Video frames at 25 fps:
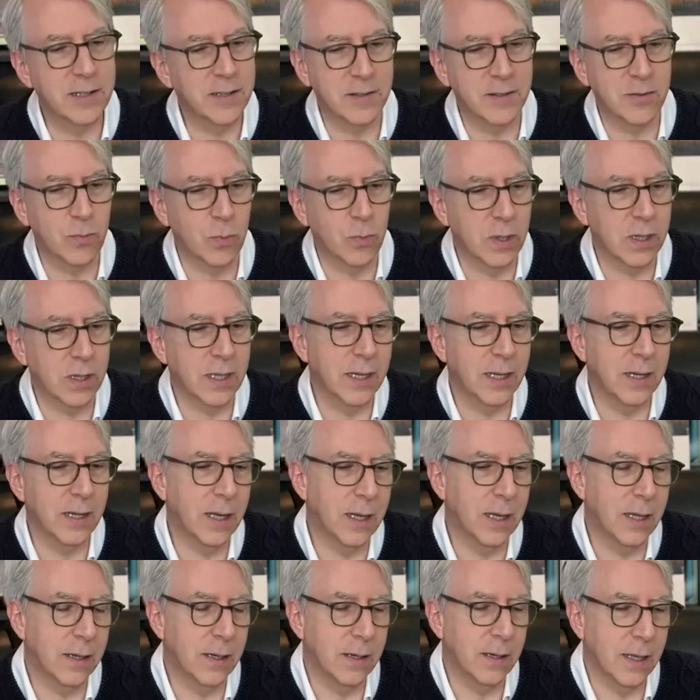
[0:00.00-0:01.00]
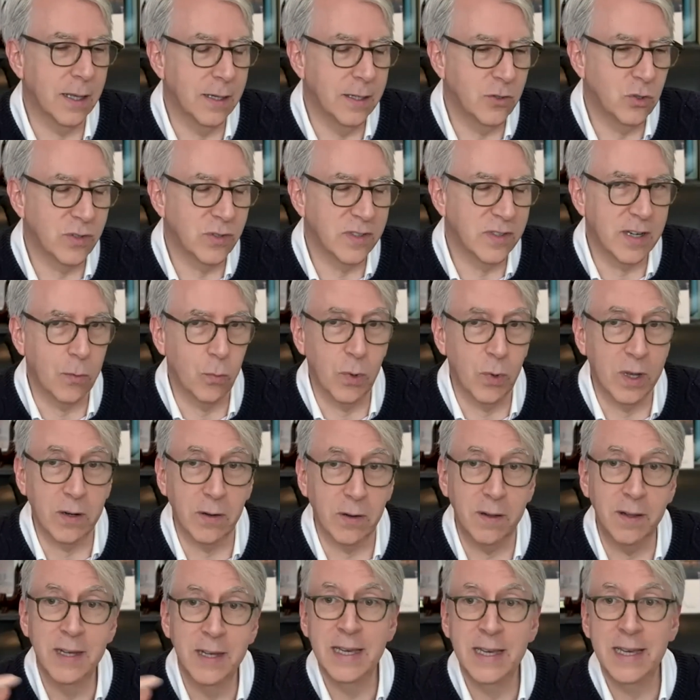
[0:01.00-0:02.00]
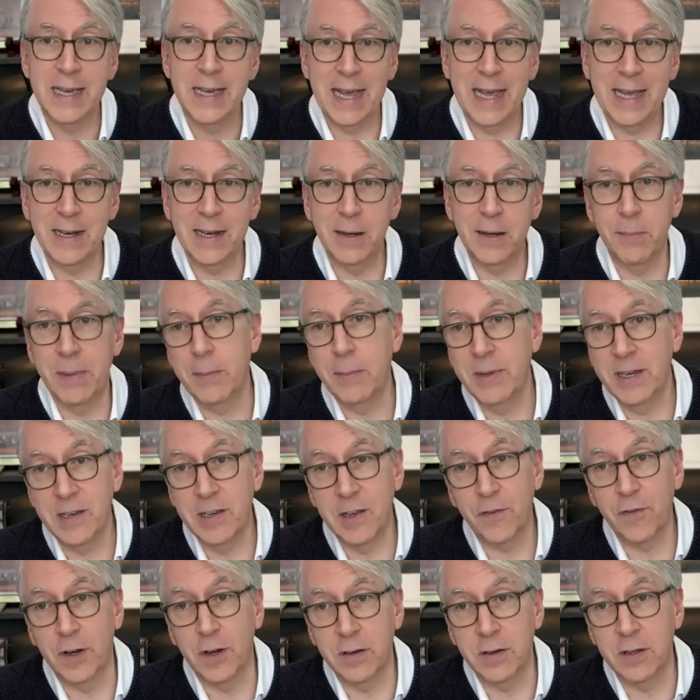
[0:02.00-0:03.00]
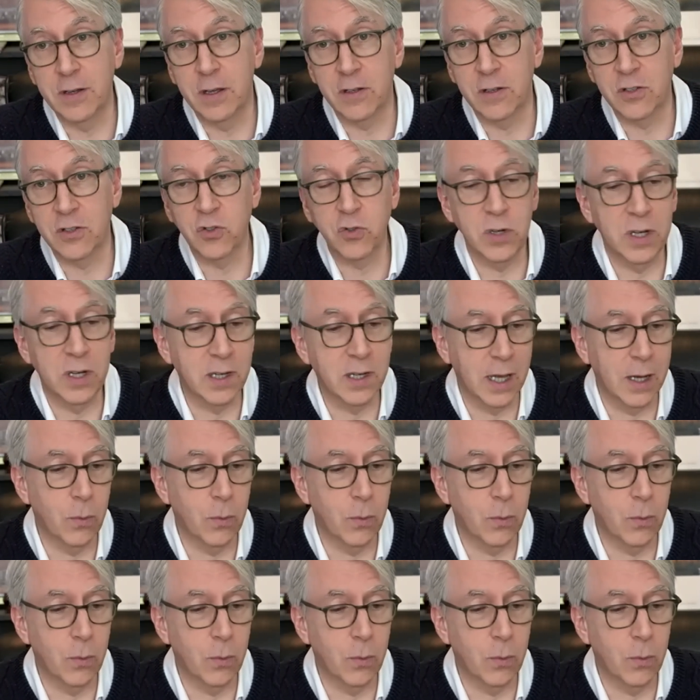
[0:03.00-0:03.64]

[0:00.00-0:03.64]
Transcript: It's really an, an, interesting riddle, and it may be different in Australia.